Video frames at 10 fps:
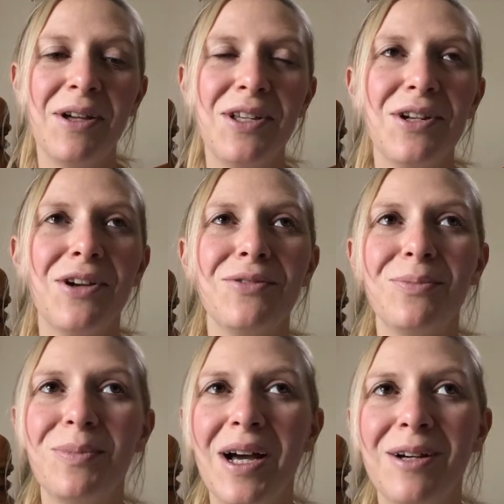you know,
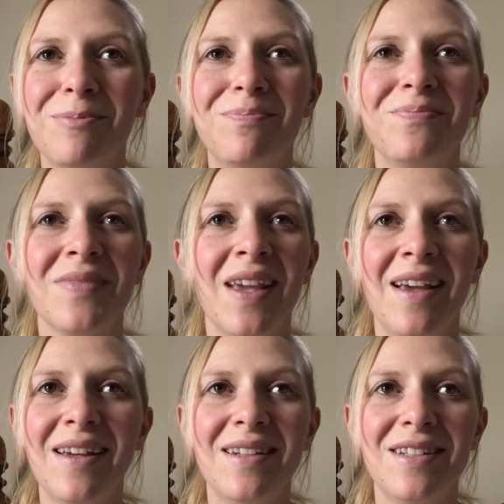
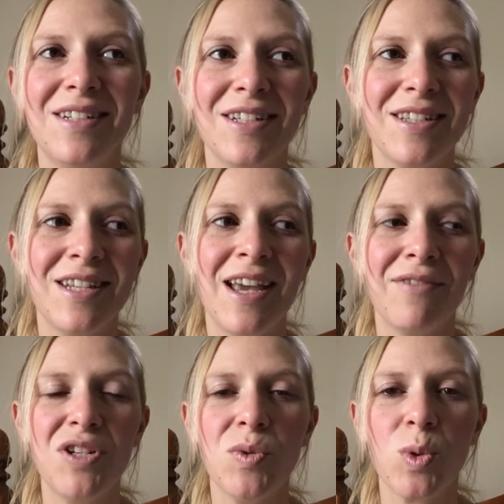just, yeah,
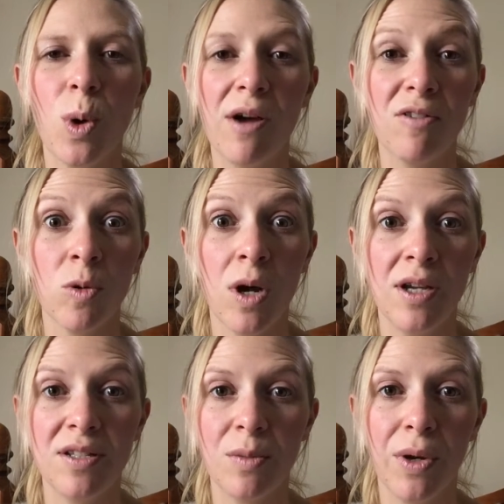if she was quiet for a while, I
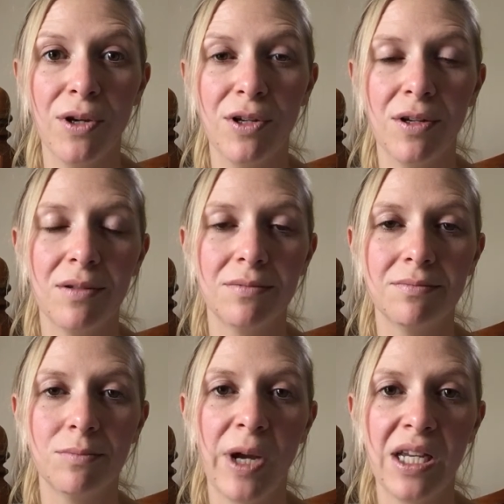used to poke her,
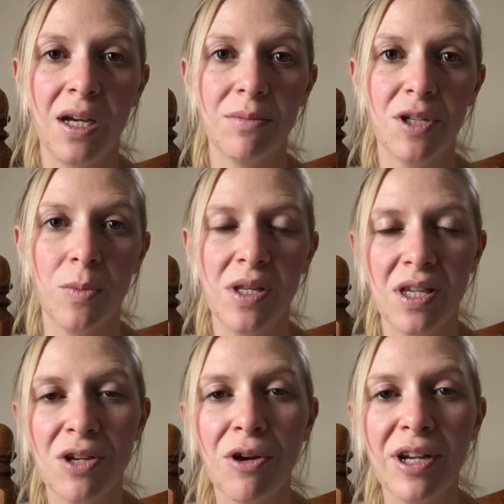wake up, tell me
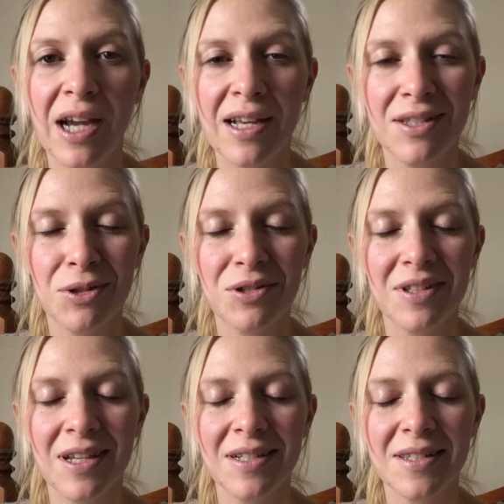that you're okay, sort of
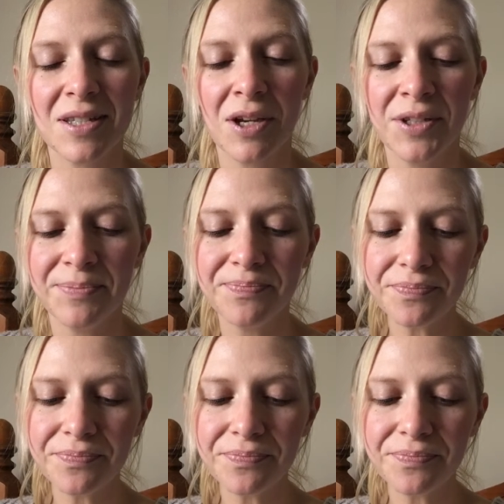thing. So